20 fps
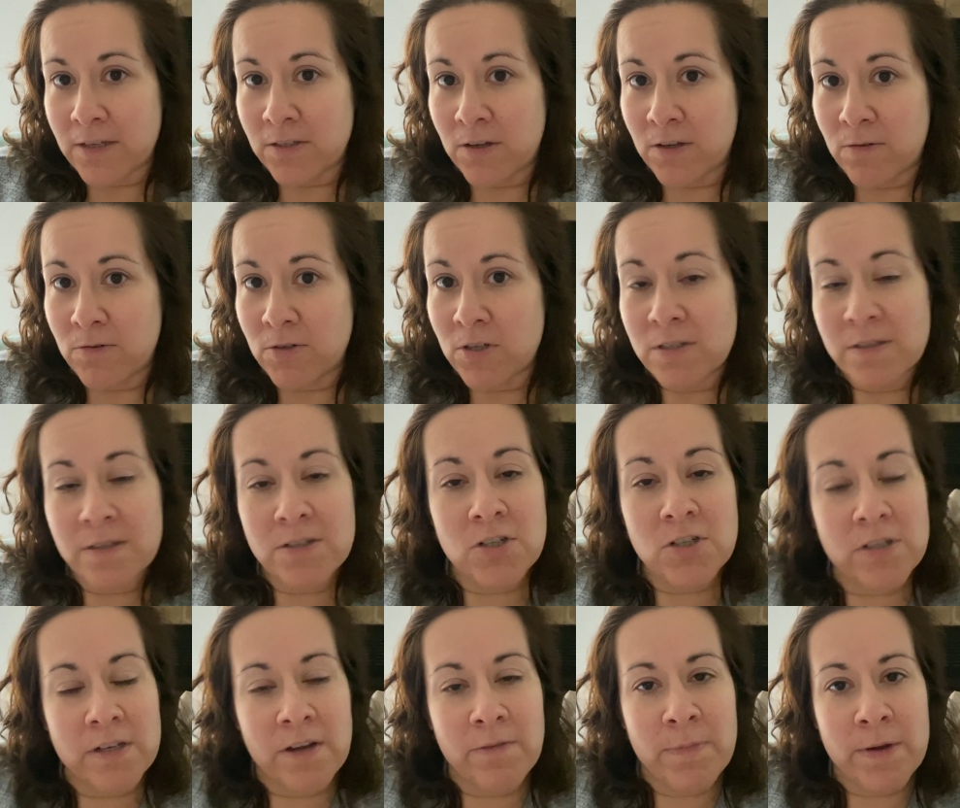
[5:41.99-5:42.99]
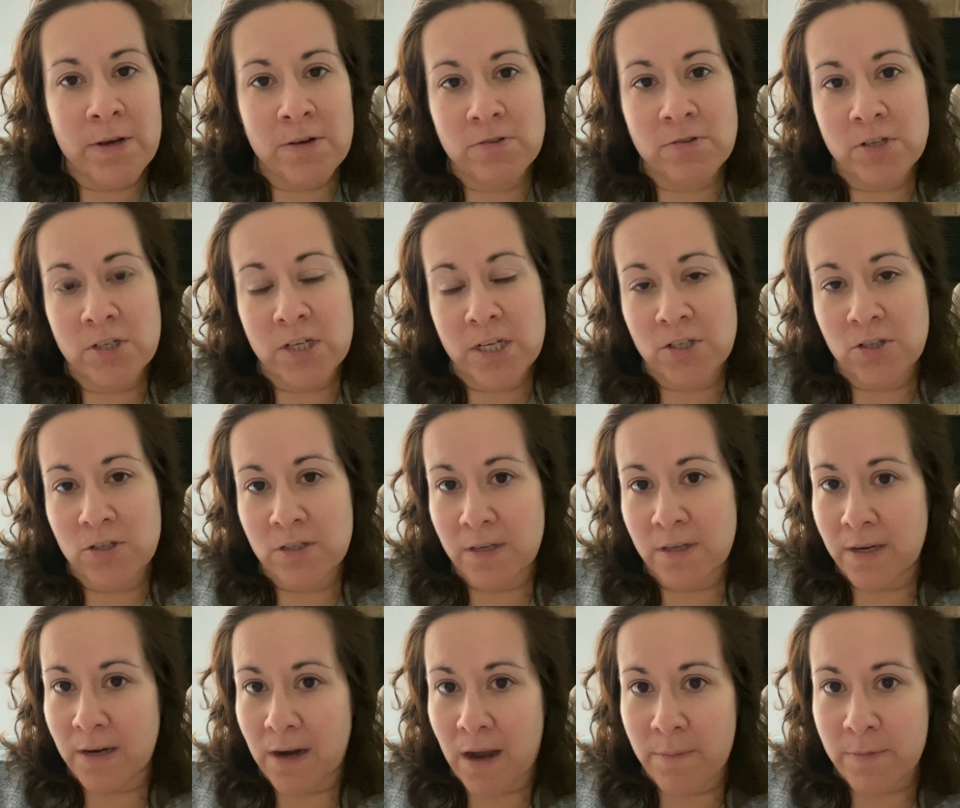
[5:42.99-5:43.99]
So just give me your suggestions
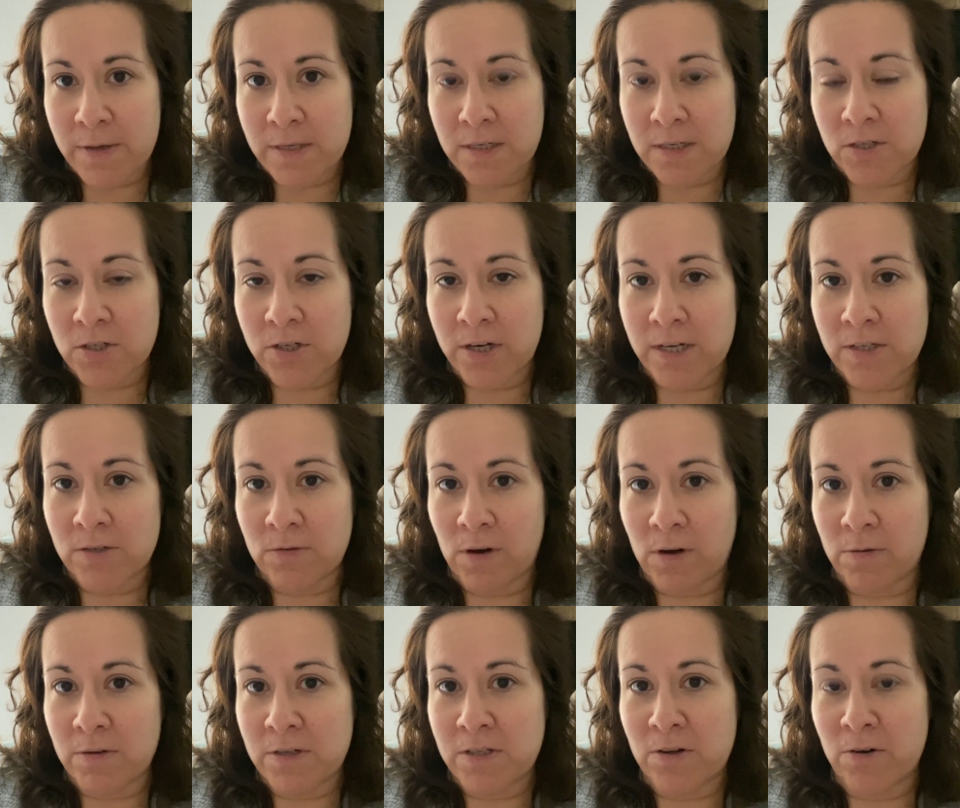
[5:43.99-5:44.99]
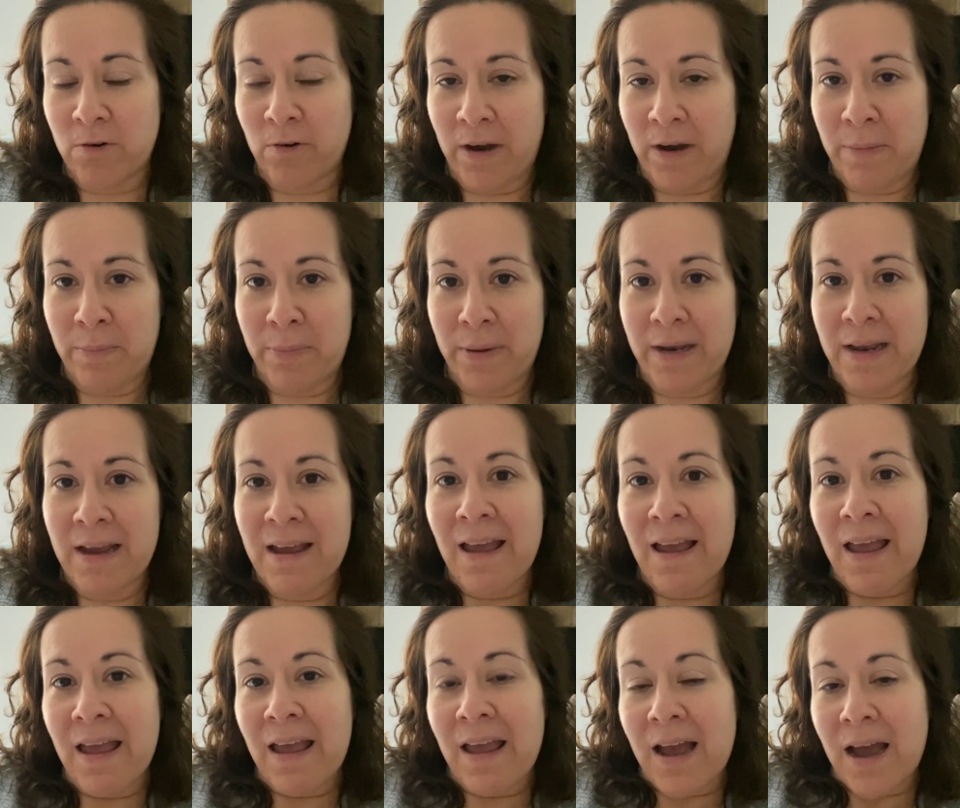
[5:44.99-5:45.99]
in the comments, because you guys are always so great. But
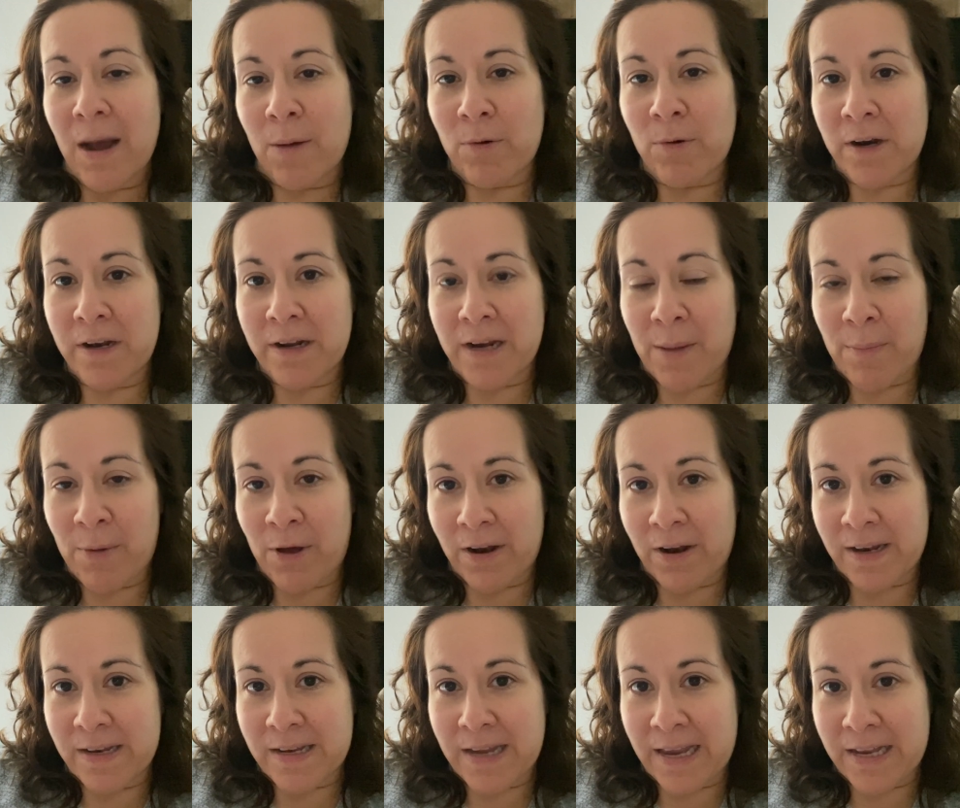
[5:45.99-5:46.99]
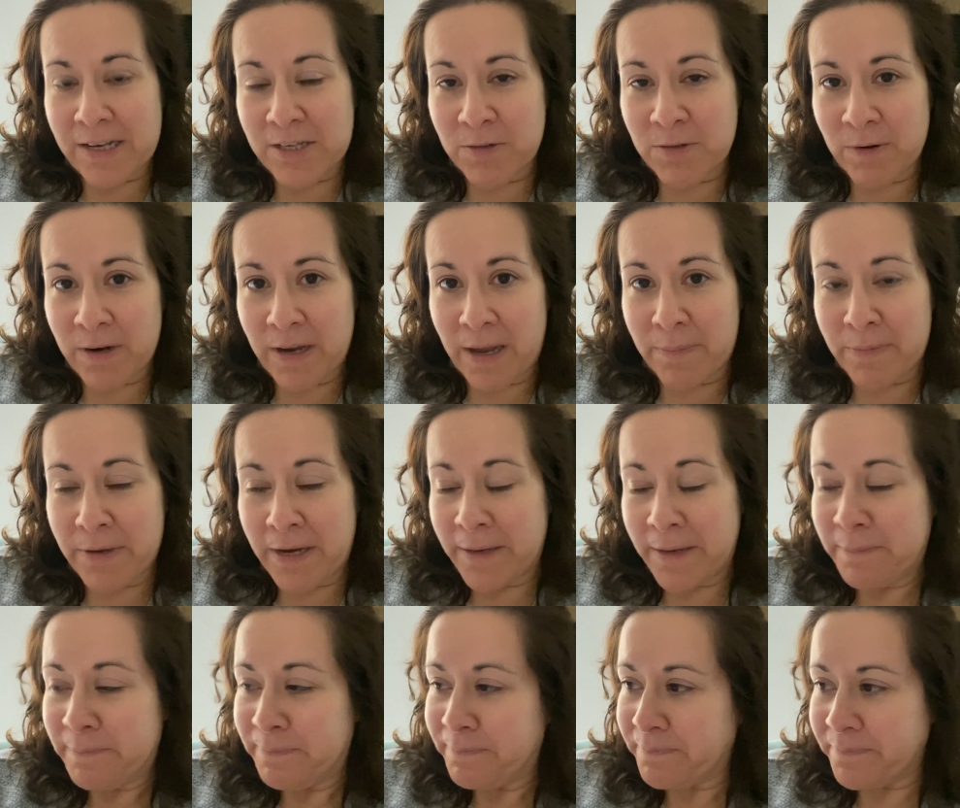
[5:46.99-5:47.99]
I wanted to come on and do an update.